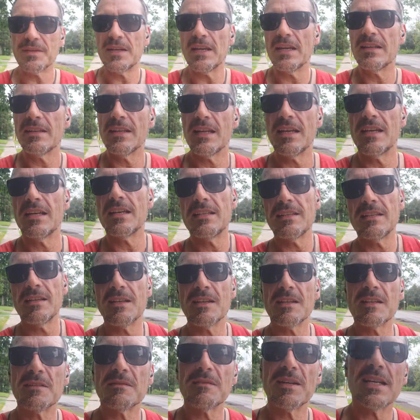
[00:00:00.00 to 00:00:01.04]
And then
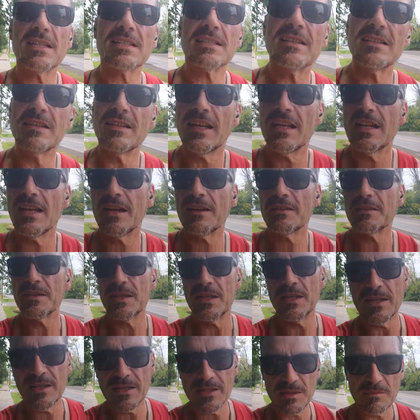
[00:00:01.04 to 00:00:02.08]
the rest of the night after
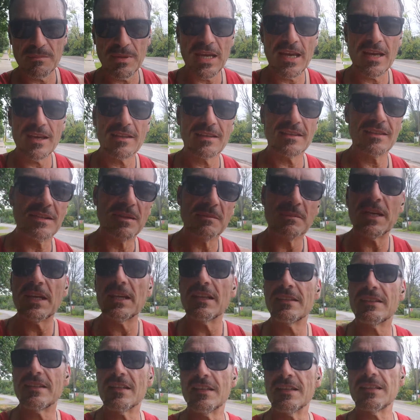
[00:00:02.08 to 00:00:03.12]
I got the bath and the
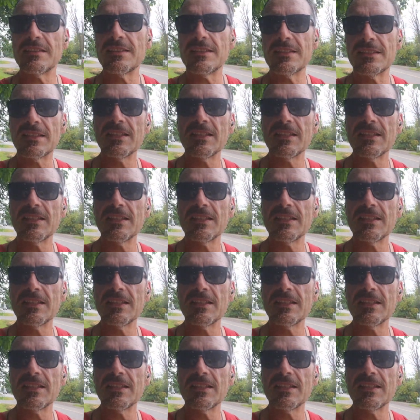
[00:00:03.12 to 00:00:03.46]
bed done